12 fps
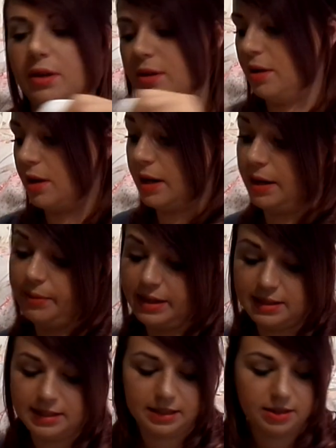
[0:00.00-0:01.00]

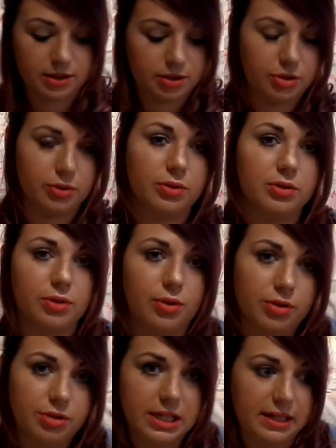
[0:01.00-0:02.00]
high-waisted shorts or
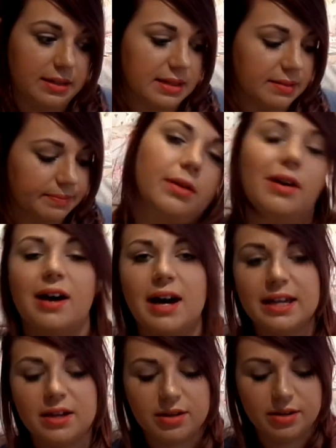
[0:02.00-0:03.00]
jeans. I
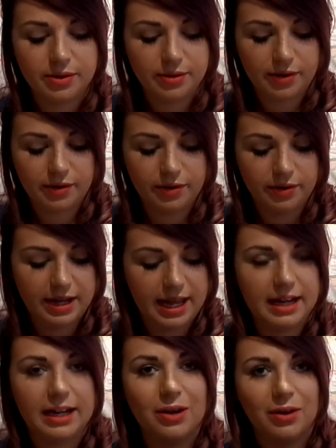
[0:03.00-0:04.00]
can't go on
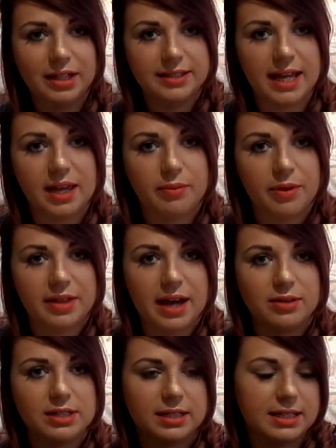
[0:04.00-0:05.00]
any holiday
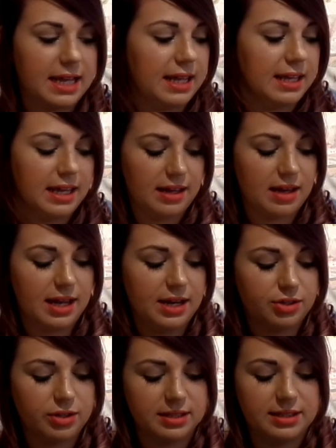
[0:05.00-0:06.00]
without taking a
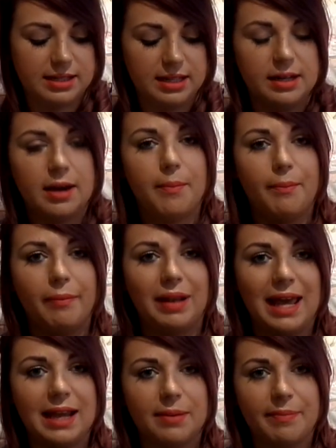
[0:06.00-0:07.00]
trusted
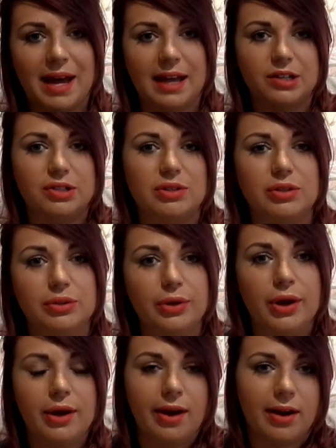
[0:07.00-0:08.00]
black bandeau.
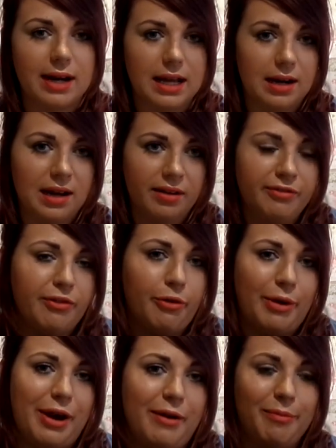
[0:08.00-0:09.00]
I love
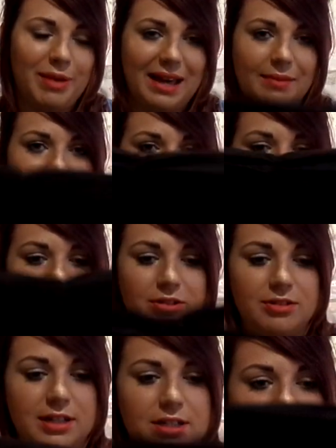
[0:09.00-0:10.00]
wearing black
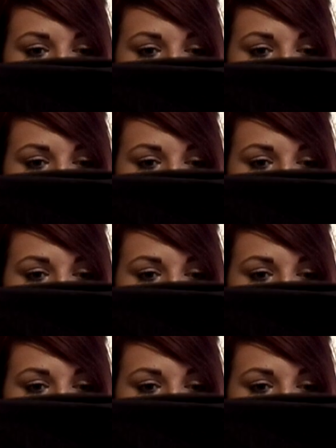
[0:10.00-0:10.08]
bandeaus, I don't